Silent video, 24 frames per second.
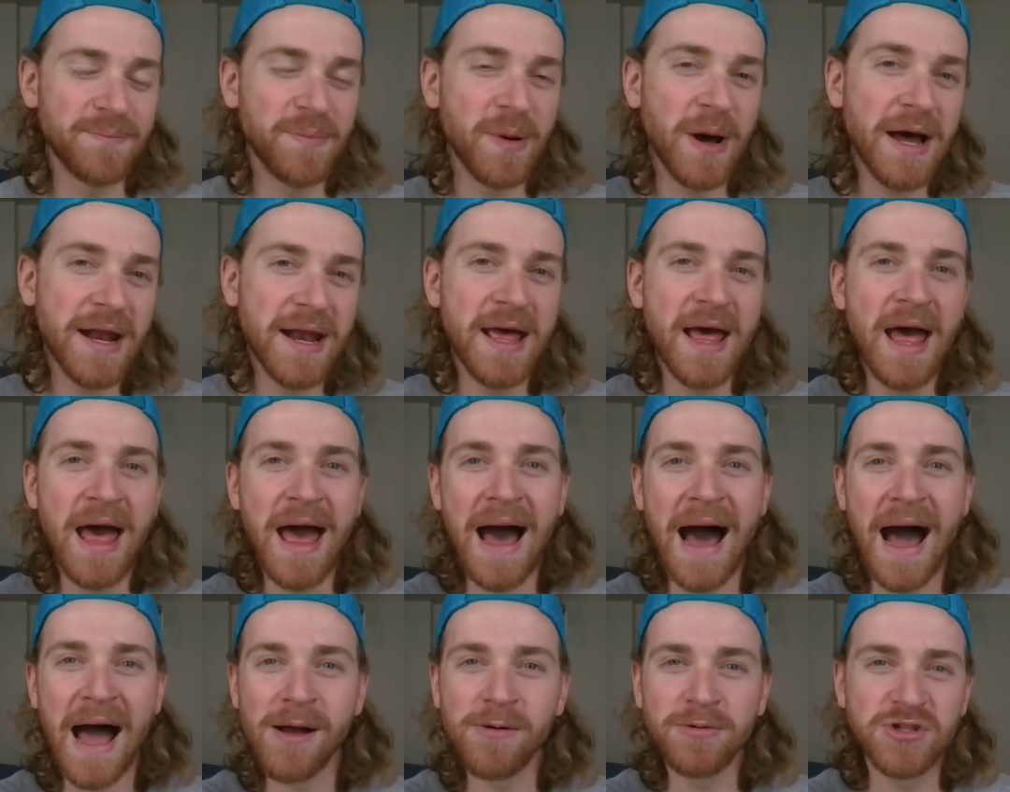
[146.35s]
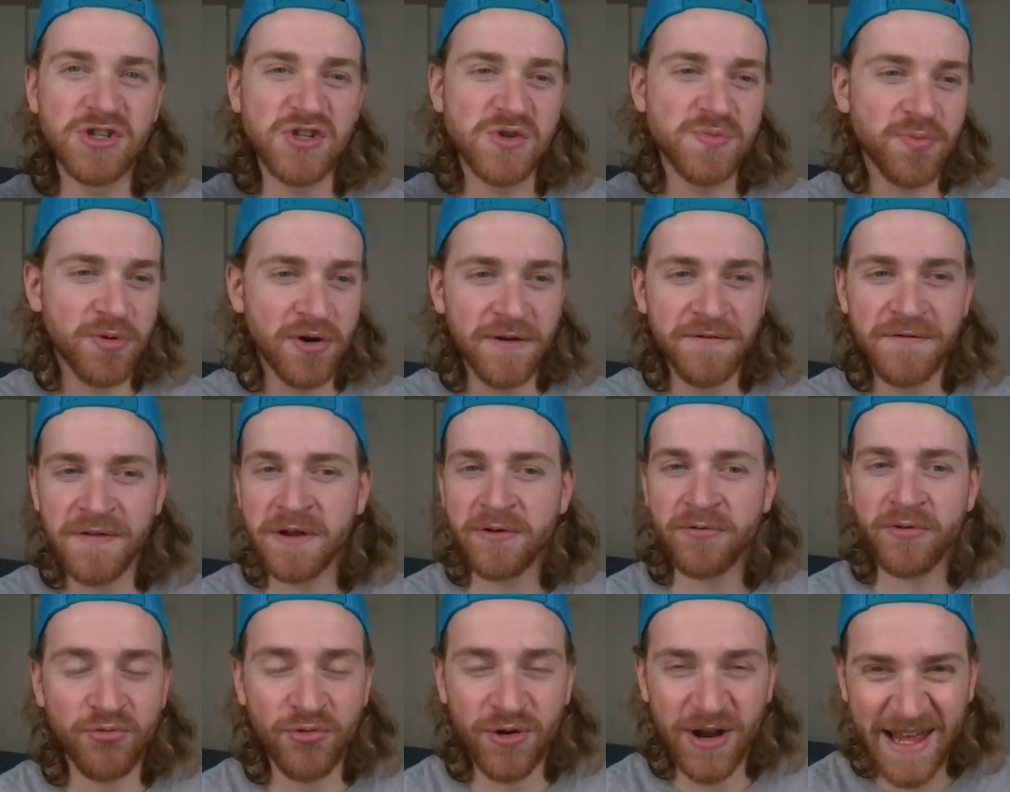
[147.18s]
But I will just briefly
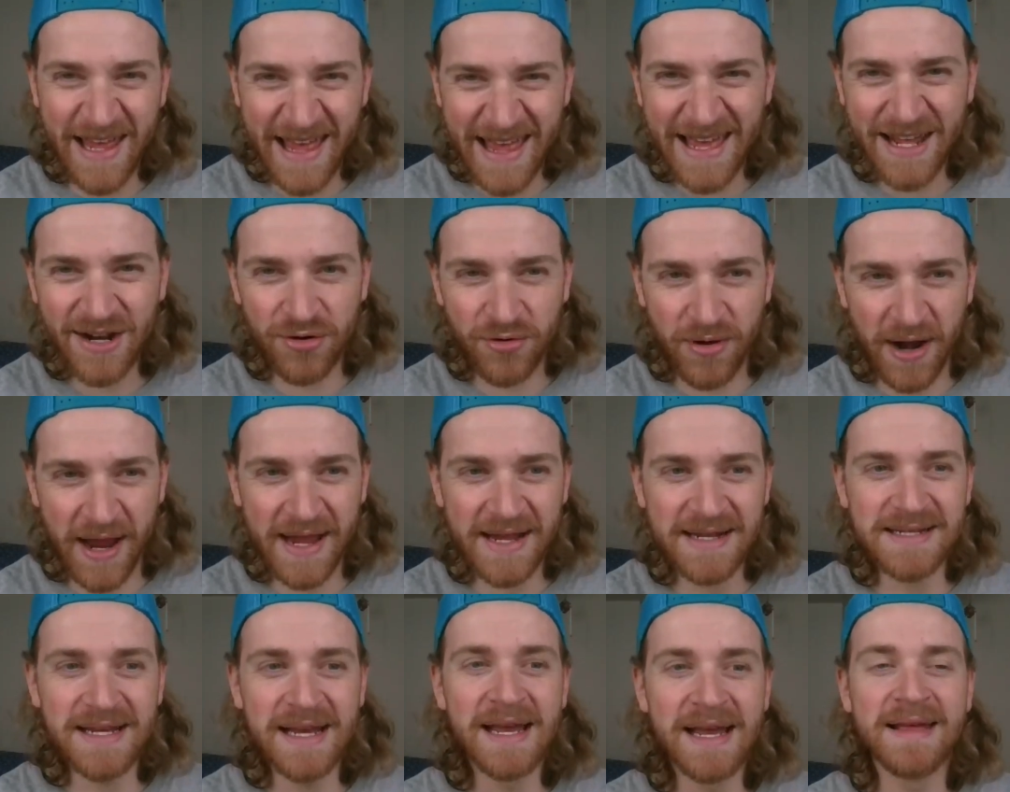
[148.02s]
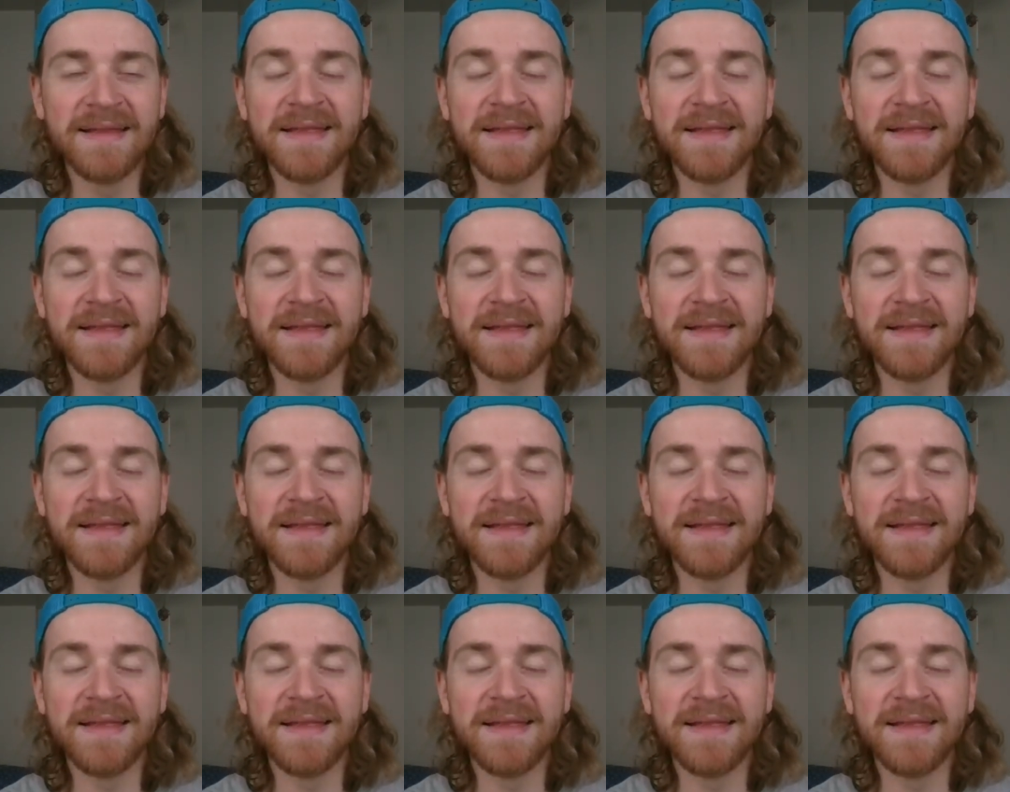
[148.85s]
reiterate